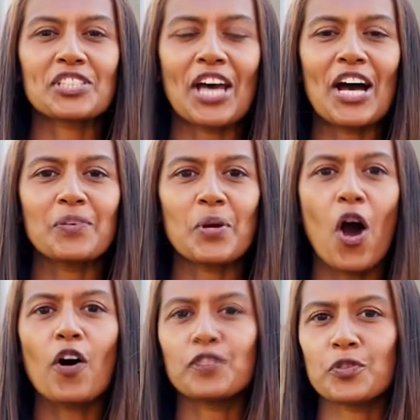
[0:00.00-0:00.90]
return, we're
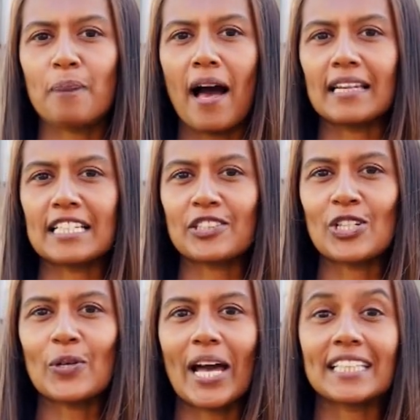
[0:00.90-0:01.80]
off to Bali to
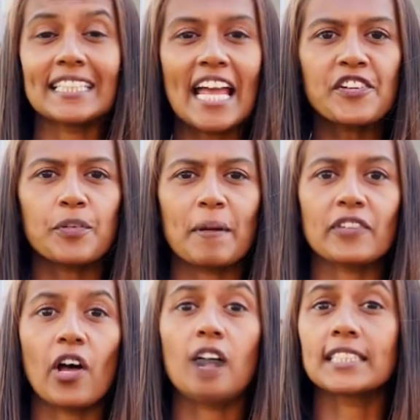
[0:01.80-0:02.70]
look at
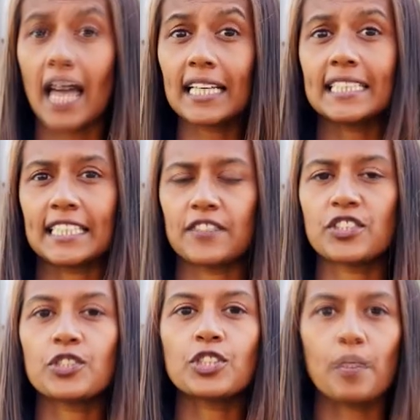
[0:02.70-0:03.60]
nature-based alternatives
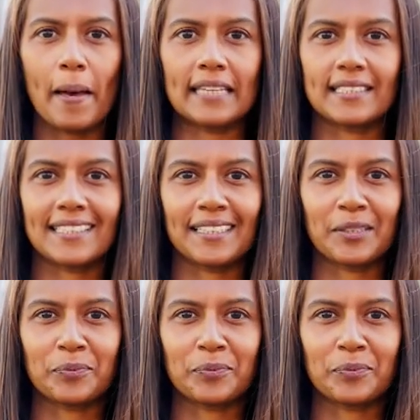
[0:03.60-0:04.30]
to cement.